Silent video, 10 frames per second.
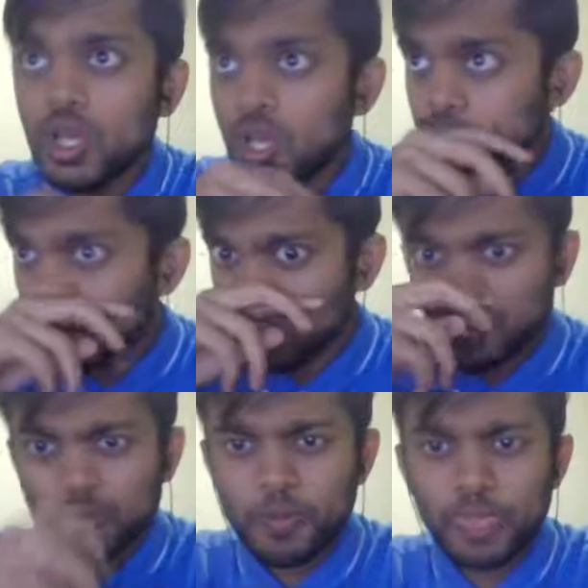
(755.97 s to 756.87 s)

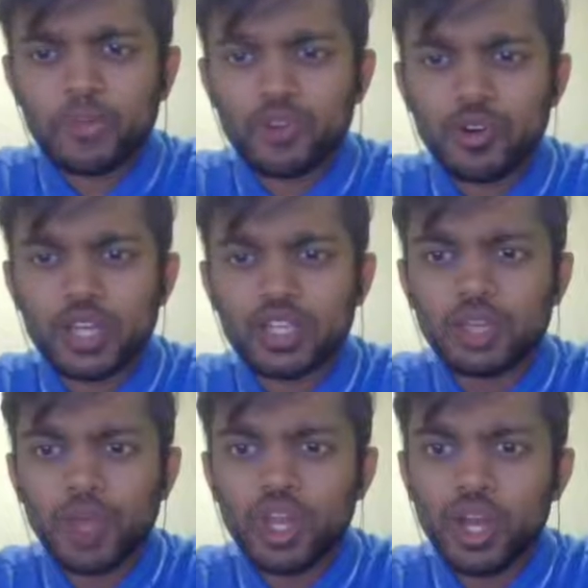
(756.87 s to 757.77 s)
So, I think
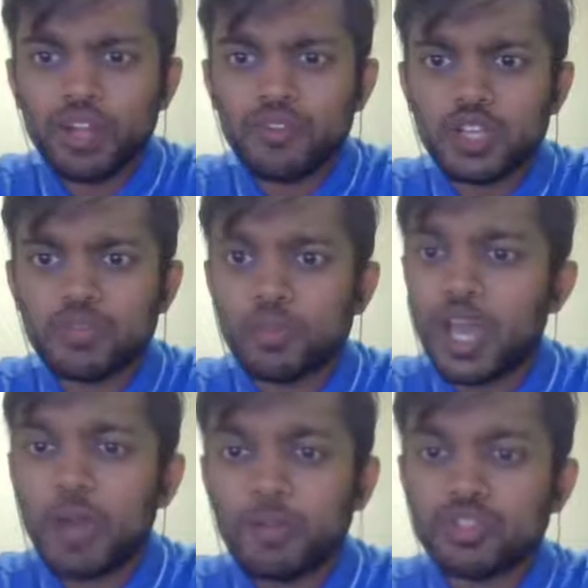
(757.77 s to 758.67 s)
Man United fans will be
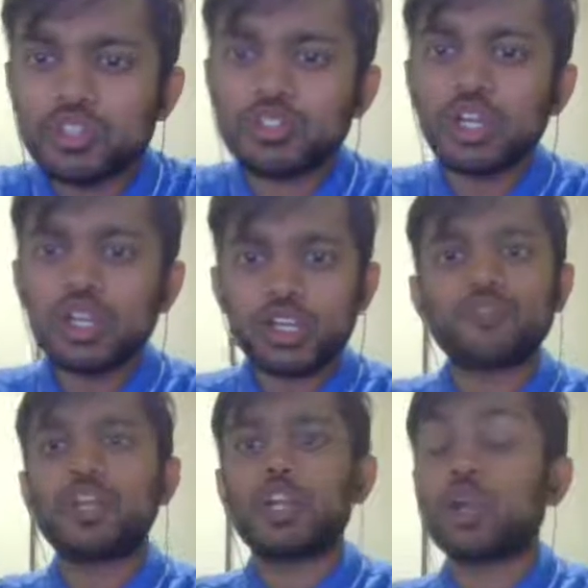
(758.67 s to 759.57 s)
happy with the result.
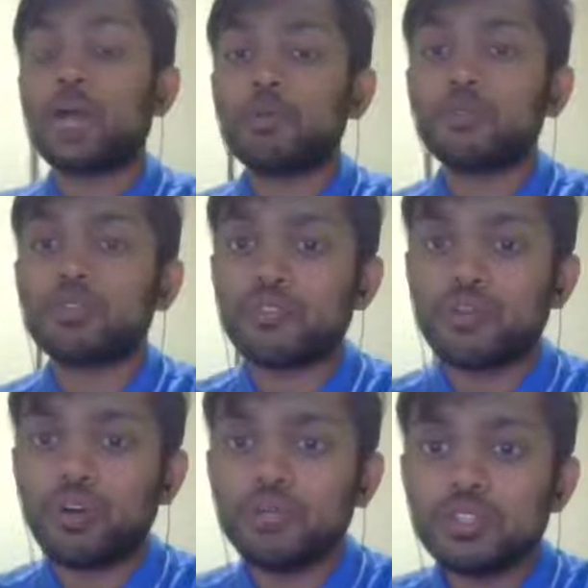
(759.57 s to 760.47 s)
Definitely not happy with the
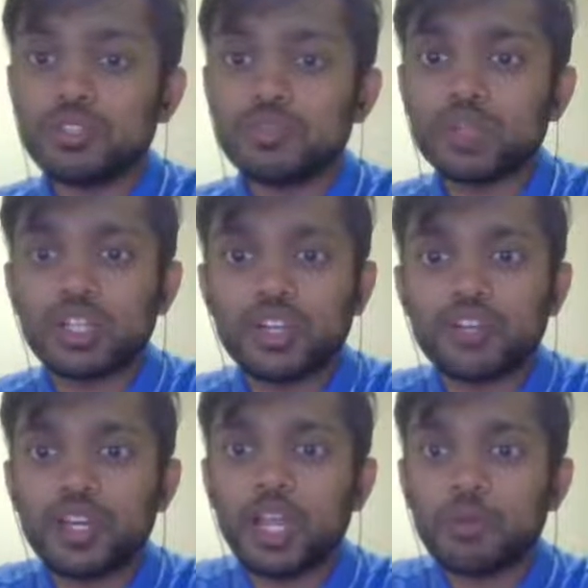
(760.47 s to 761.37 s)
performance, but
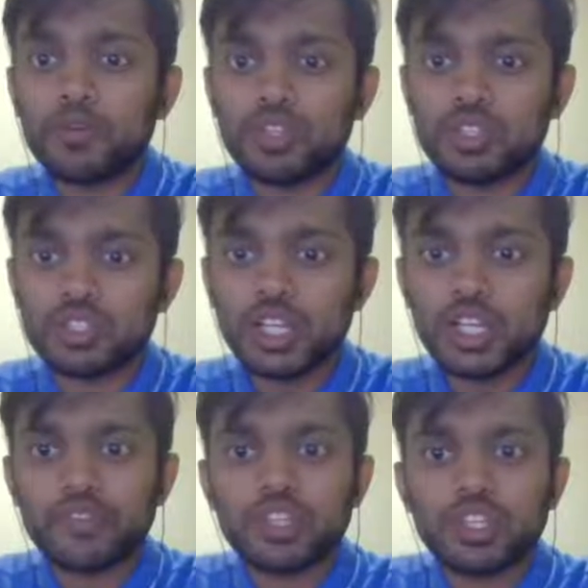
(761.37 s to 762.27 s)
definitely happy with the result,
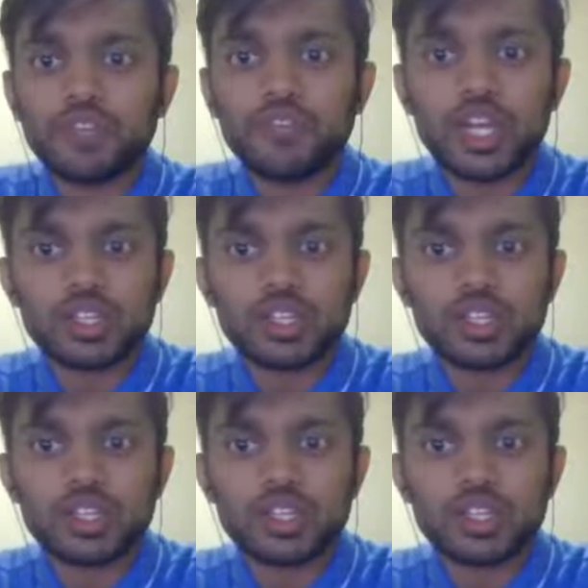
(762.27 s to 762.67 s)
given the fact